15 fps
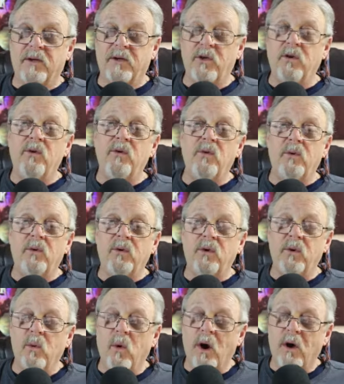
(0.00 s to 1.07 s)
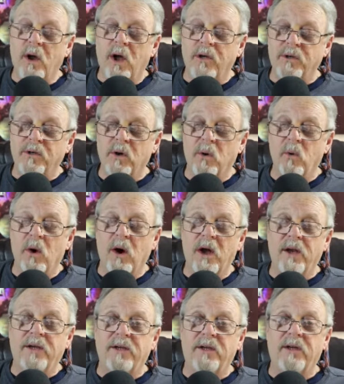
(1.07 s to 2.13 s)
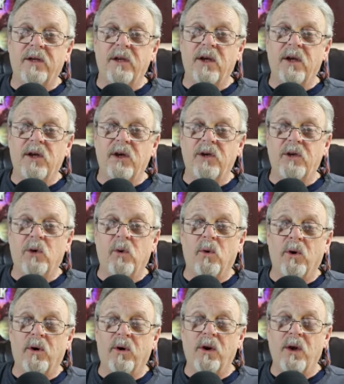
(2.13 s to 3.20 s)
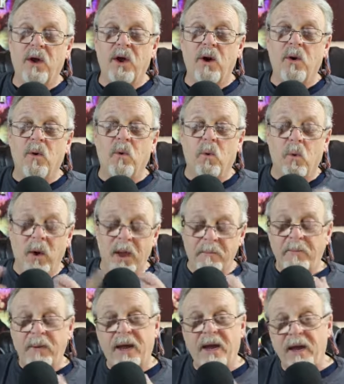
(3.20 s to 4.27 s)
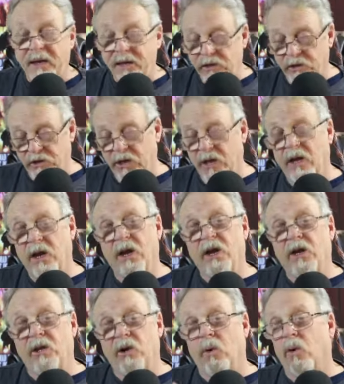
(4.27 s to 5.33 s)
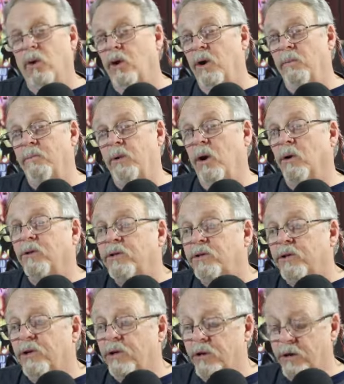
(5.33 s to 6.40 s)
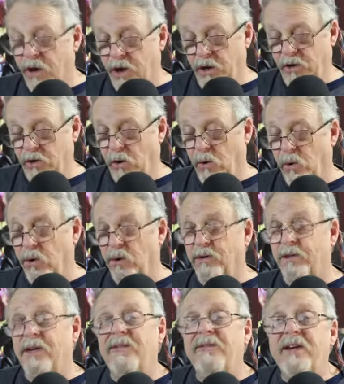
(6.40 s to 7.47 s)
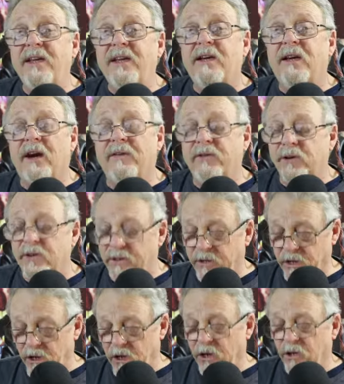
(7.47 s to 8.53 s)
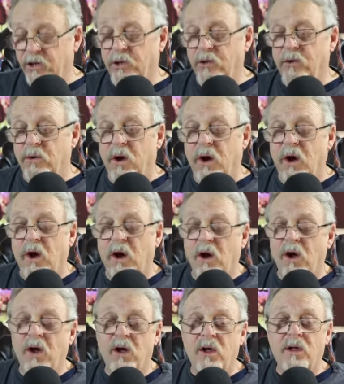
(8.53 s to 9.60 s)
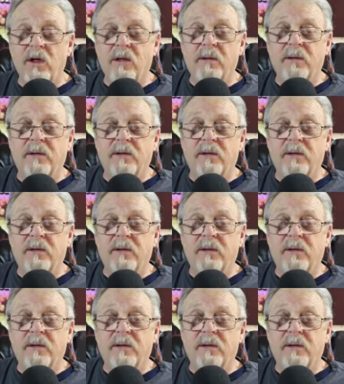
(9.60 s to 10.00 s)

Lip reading: You will also want your web page, your poster, your DVD covers to all